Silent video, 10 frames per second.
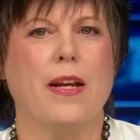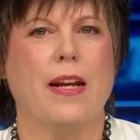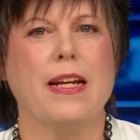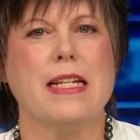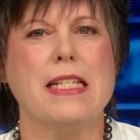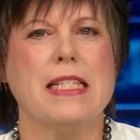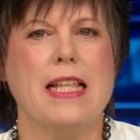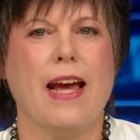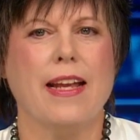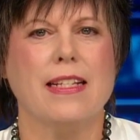is
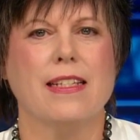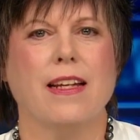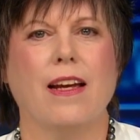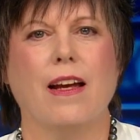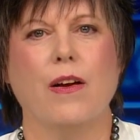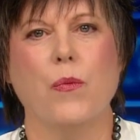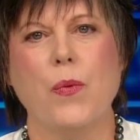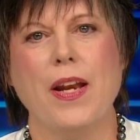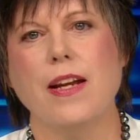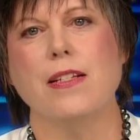that
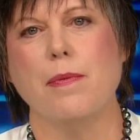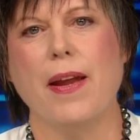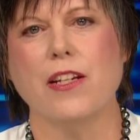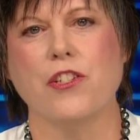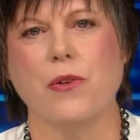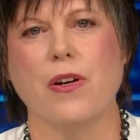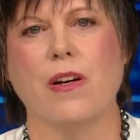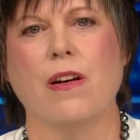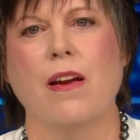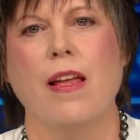we need to make
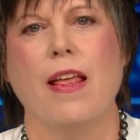sure